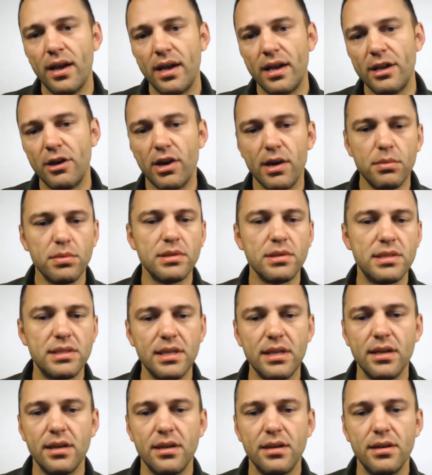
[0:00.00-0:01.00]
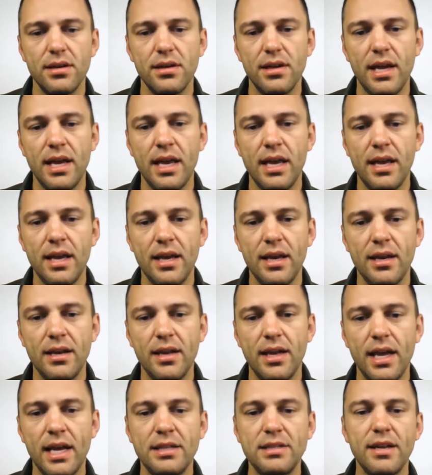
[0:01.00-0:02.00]
You're able to see it. And
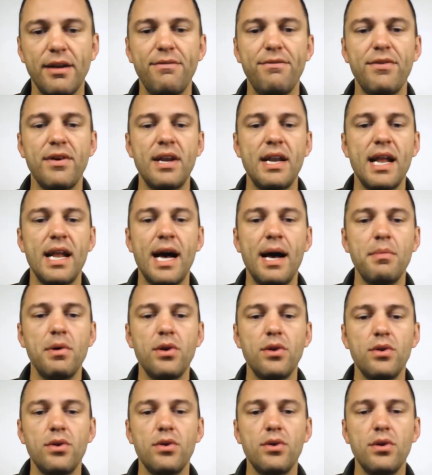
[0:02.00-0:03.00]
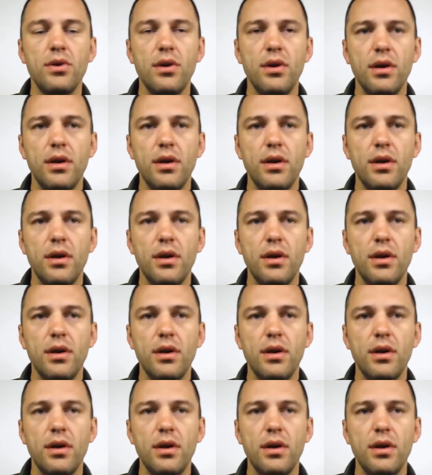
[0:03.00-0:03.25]
it's a phenomenal